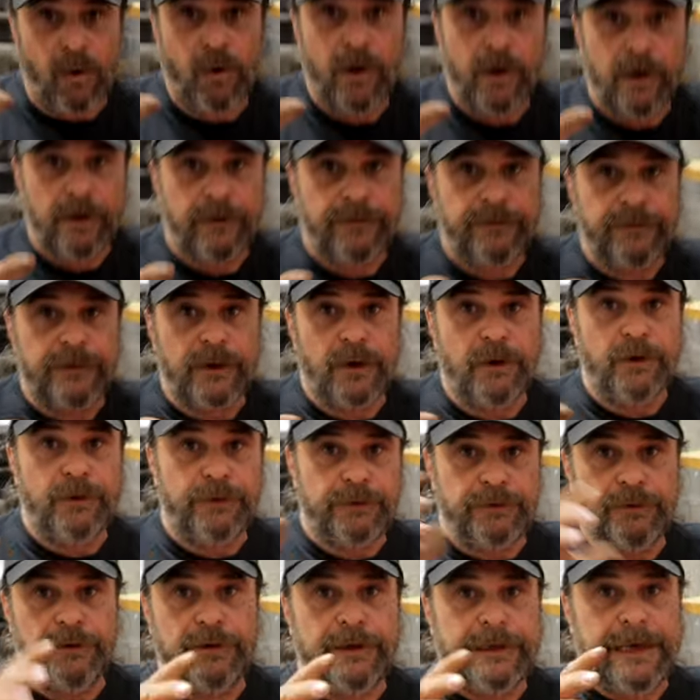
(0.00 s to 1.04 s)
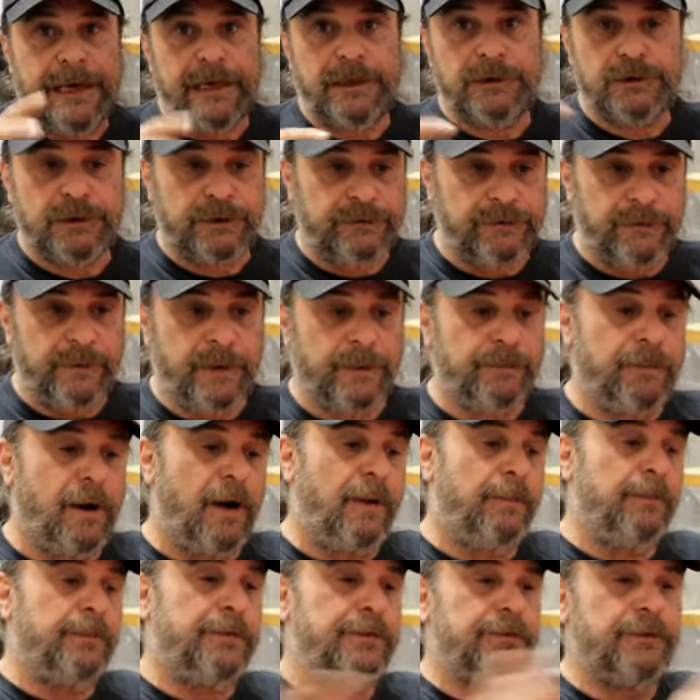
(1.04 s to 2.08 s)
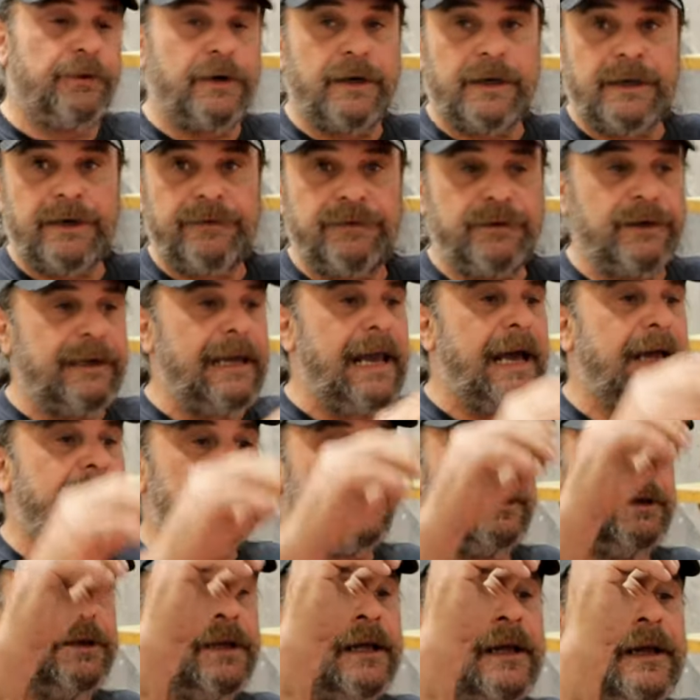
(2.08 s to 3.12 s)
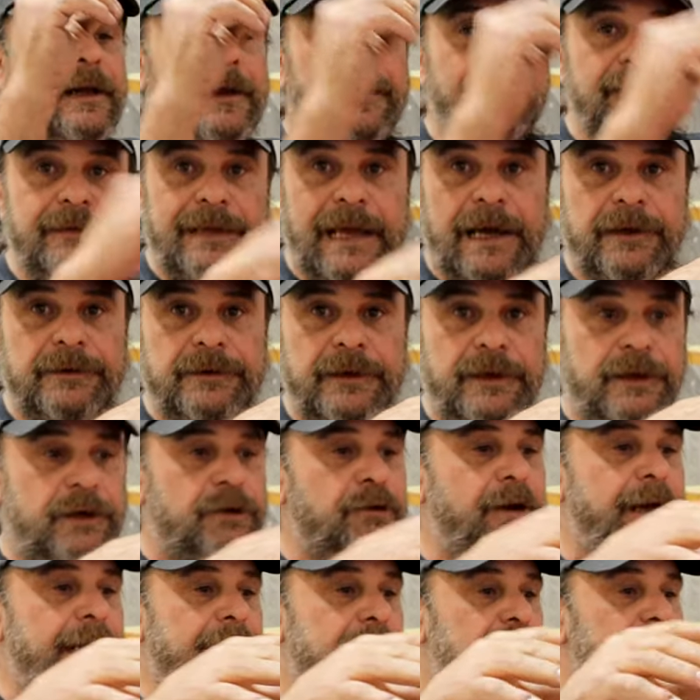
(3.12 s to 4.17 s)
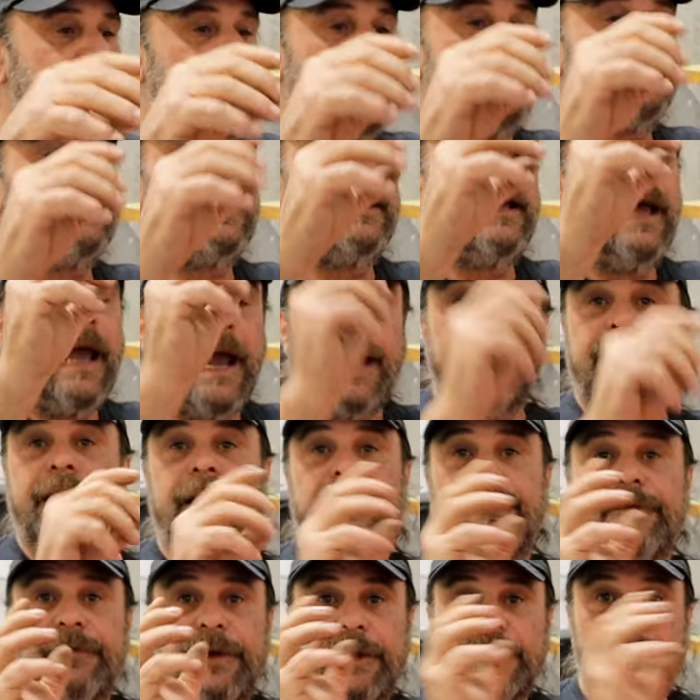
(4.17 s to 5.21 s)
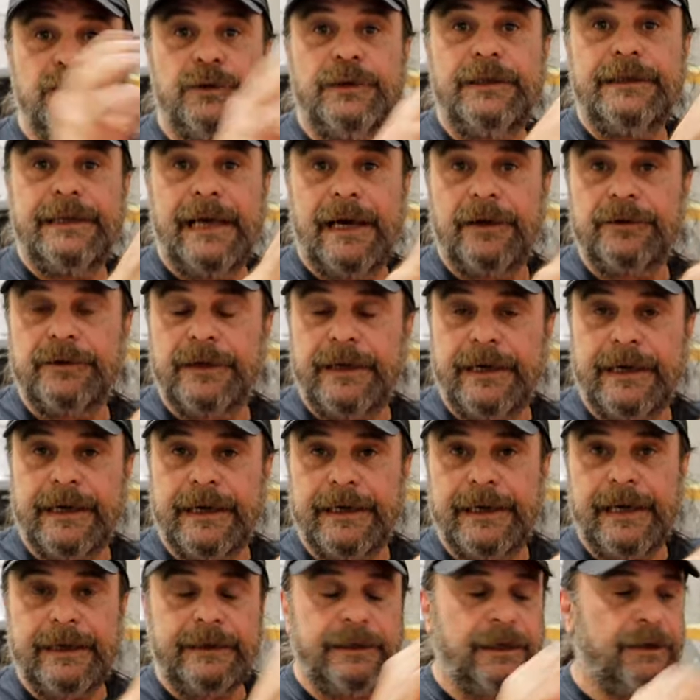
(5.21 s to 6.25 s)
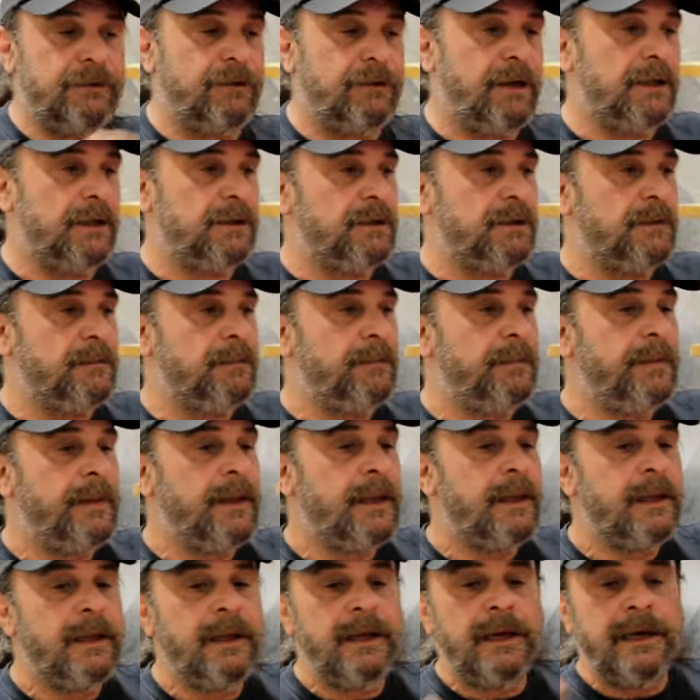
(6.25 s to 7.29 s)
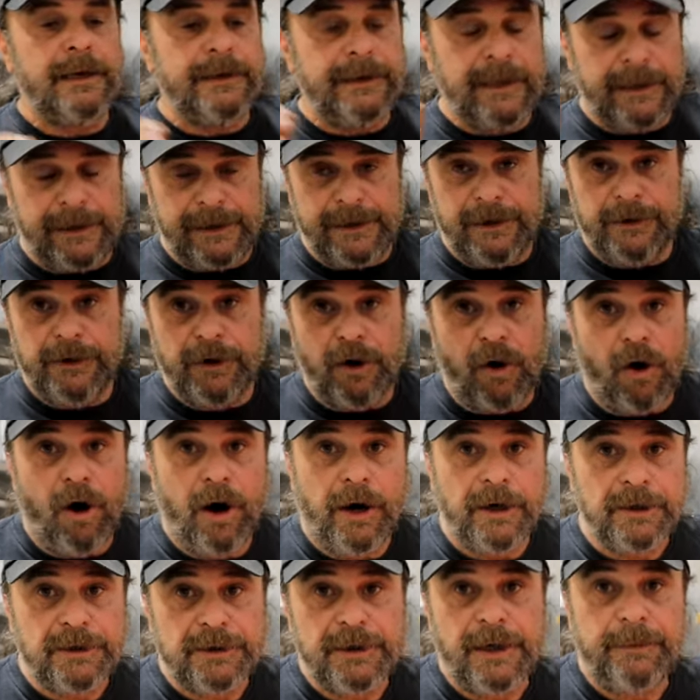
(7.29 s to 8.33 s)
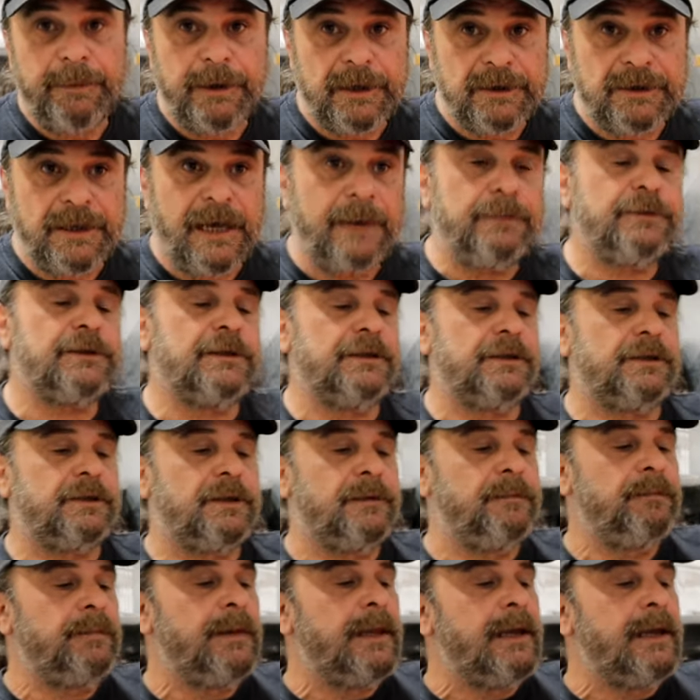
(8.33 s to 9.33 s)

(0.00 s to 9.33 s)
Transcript: oil flow through the engine, from the pump through the lifter galleys down to the crankshaft, and then eventually down to the connecting rods. Now there are some exceptions.